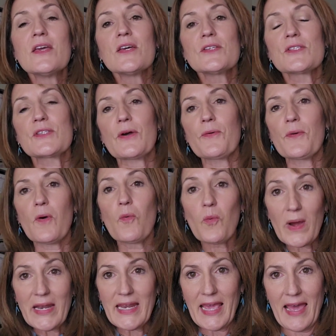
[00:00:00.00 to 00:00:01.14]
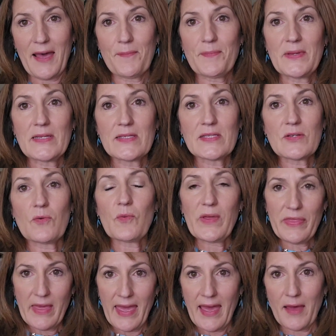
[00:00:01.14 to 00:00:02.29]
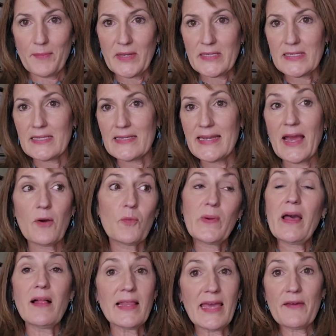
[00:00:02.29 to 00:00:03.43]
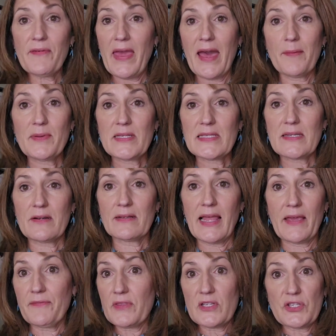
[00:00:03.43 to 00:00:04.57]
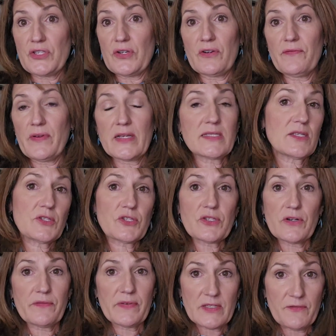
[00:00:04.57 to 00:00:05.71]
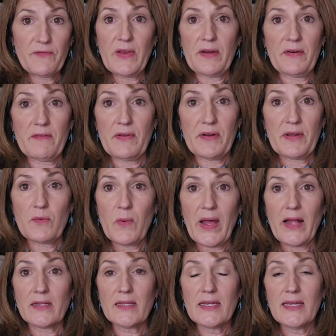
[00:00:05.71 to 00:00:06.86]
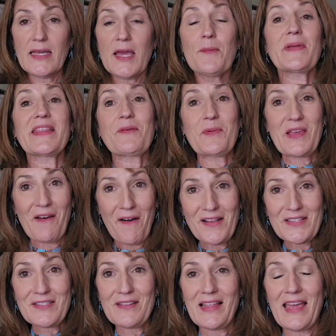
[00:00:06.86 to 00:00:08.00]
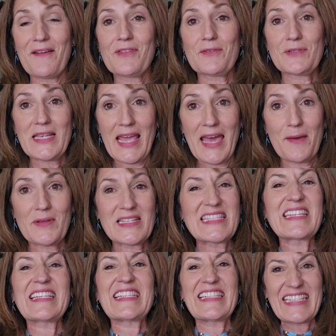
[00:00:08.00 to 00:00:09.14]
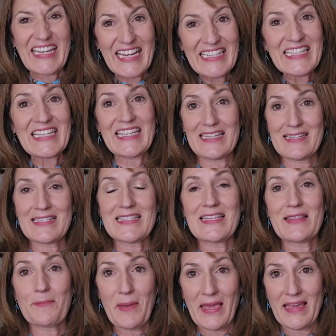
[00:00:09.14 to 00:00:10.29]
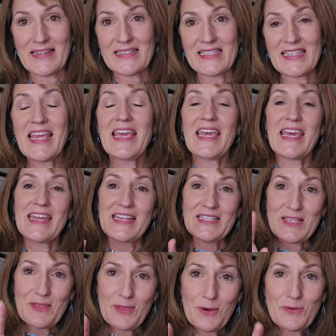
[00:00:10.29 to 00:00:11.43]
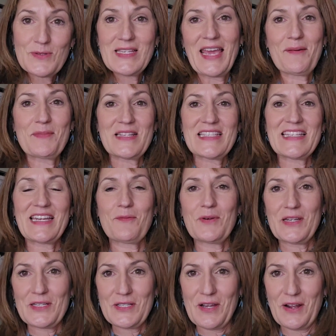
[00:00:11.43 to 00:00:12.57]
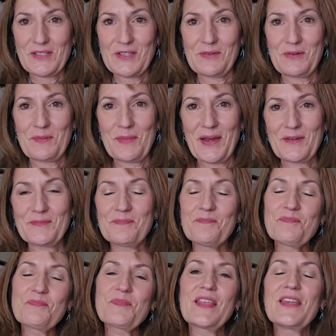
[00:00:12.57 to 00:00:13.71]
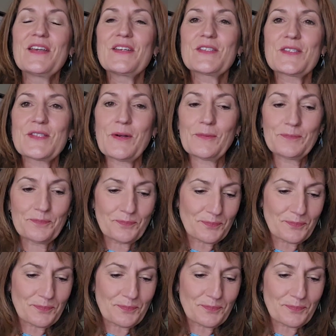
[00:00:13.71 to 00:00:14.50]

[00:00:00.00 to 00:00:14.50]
So, what happens with a habit? Now, we all have habits in our life that serve us and serve us very, very well. But then we also have those habits that can kind of kick us in the pants. And it's those habits that I want to talk to you about. So,